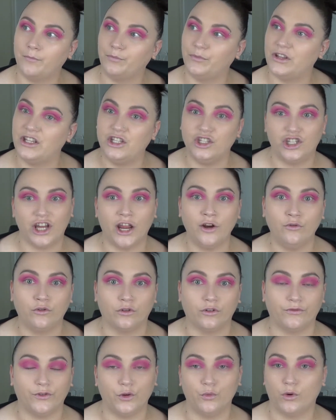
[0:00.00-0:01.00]
in general,
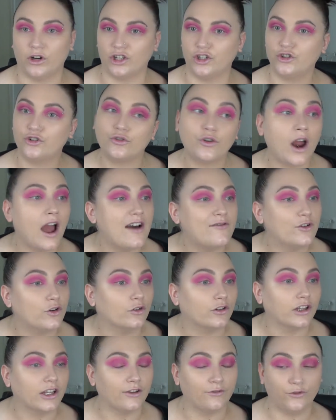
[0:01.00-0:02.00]
if you want to
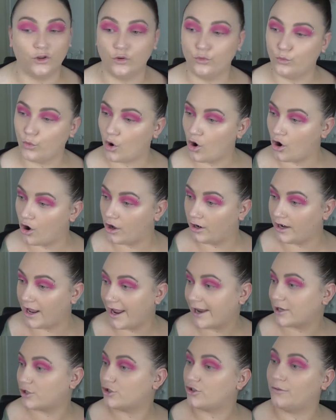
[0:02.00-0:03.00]
travel, if you want
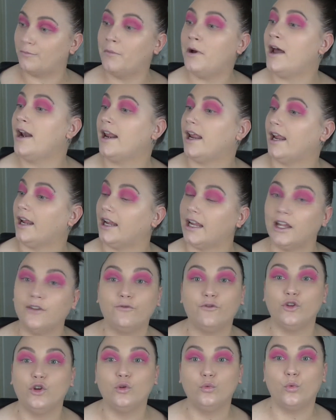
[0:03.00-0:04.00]
extra money,
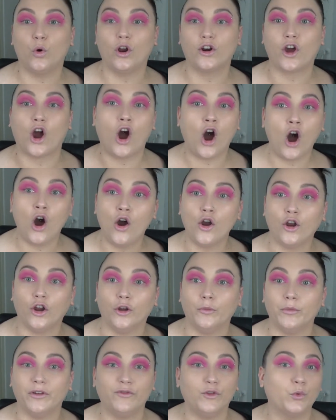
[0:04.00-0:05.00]
if you want a
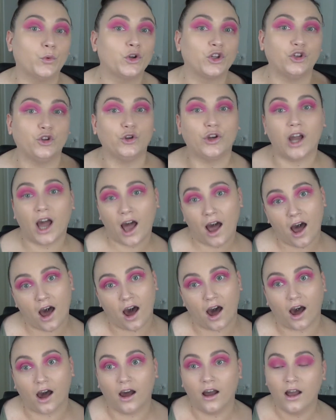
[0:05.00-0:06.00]
home, if you want a new
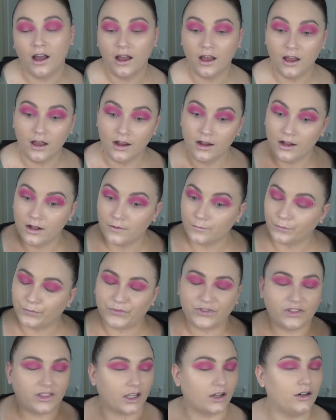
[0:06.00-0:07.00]
car,
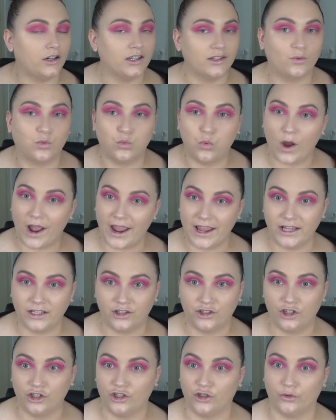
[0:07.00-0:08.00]
there is ways
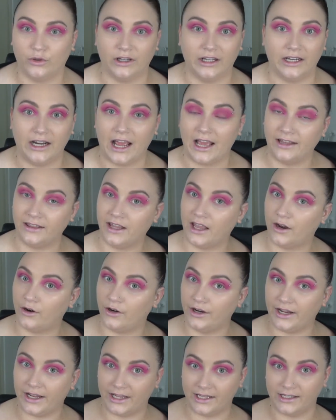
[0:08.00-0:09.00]
to do it, and
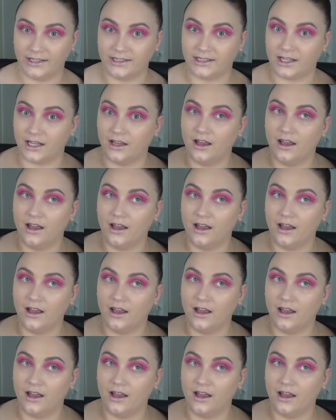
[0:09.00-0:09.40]
there is